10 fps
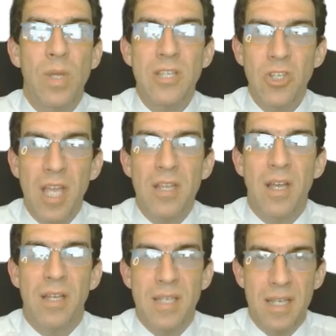
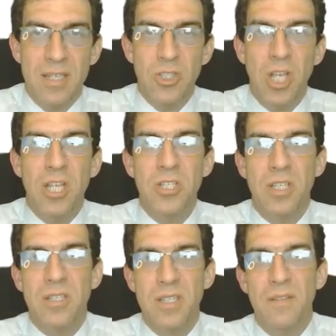
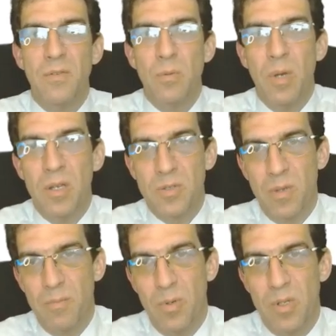Changing the default
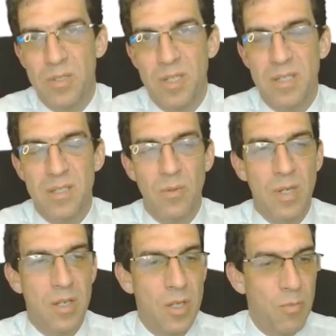password policy. So when a new